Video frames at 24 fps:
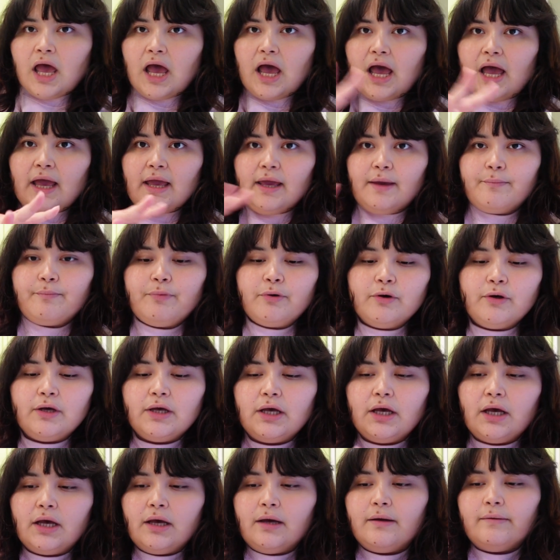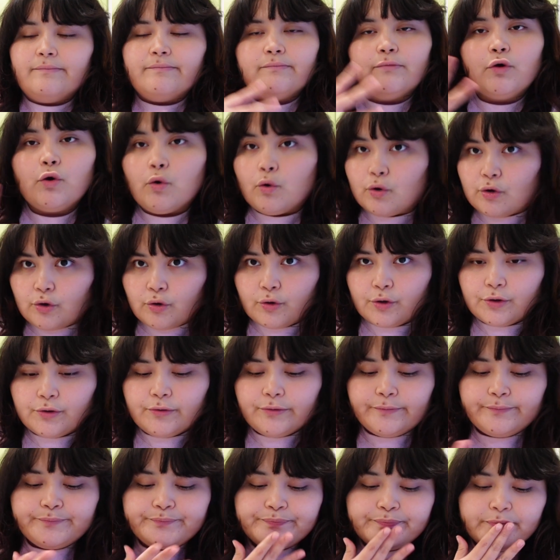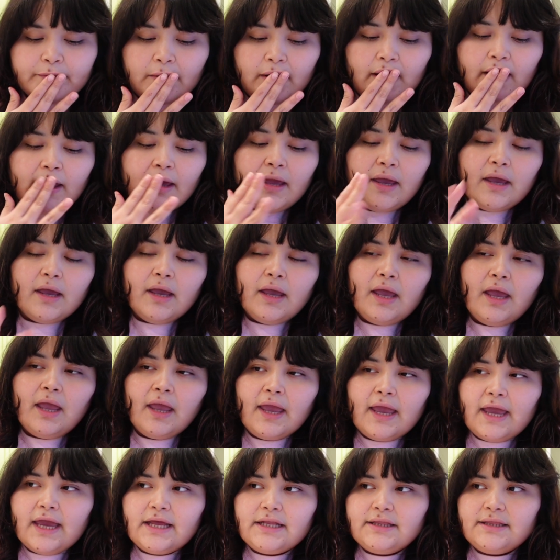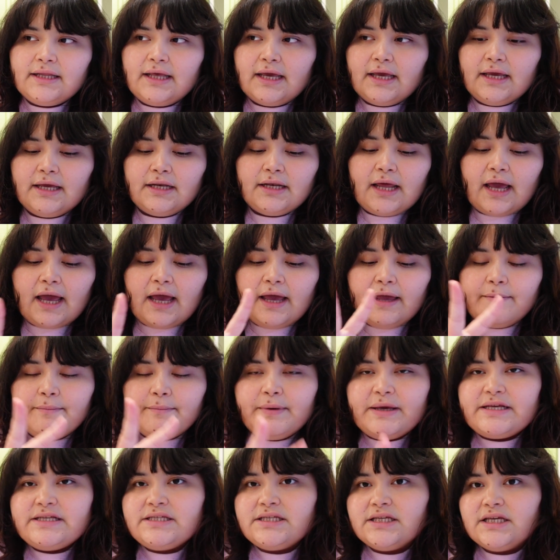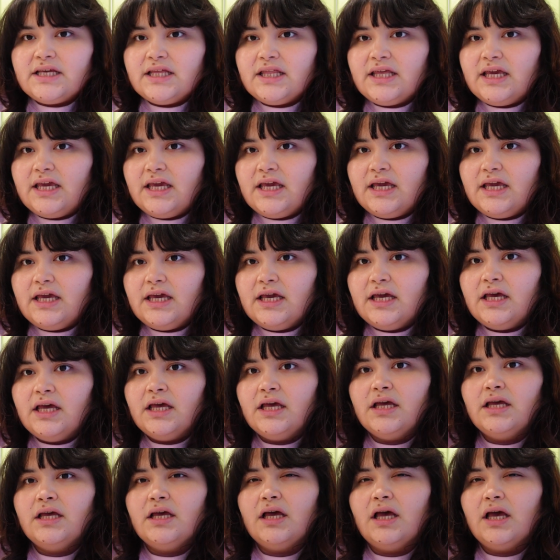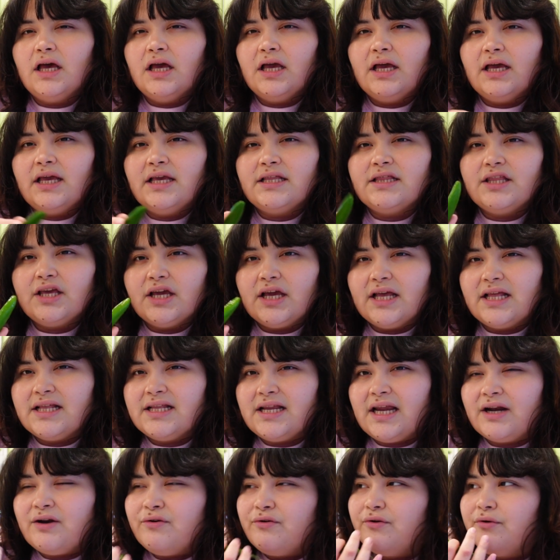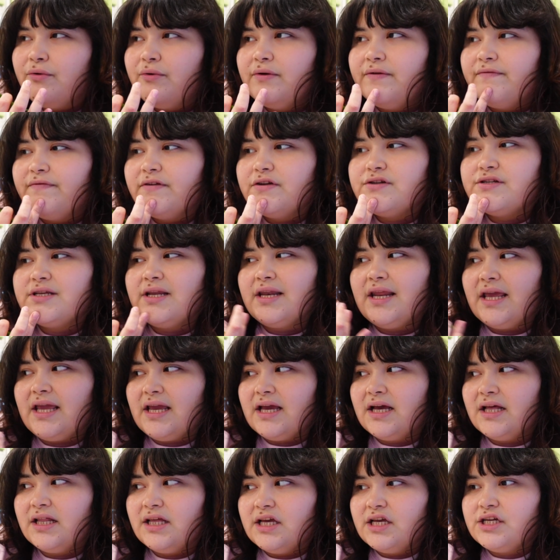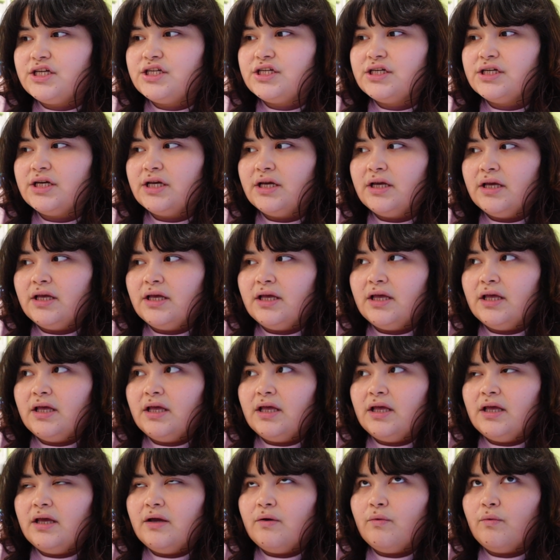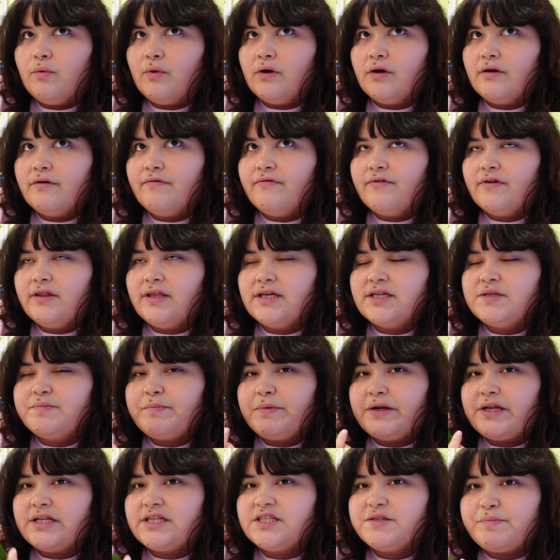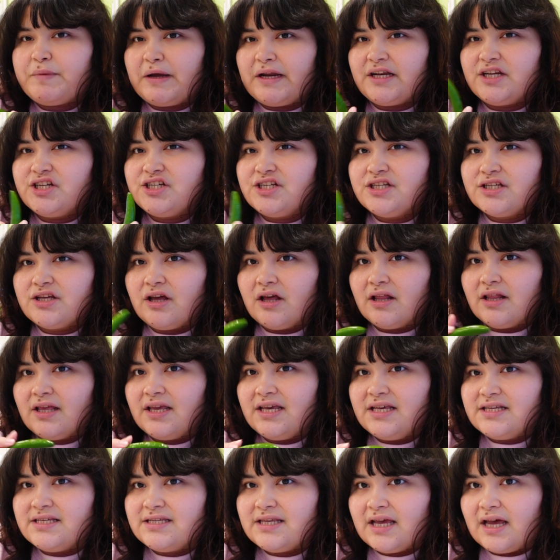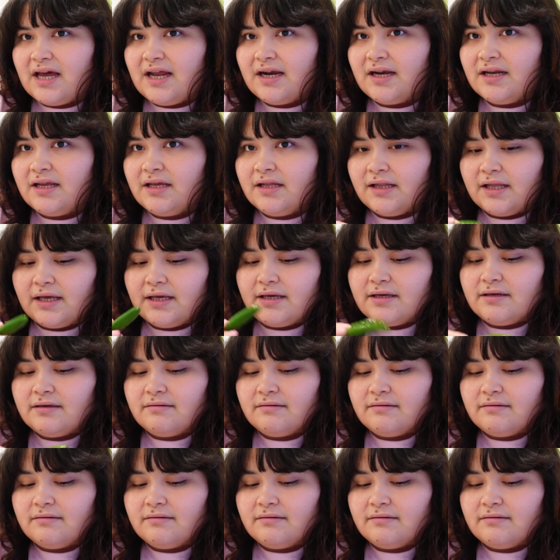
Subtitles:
I put corn oil, and then I basically, I don't know if there's an English word for this, but in Spanish it's called guisar, like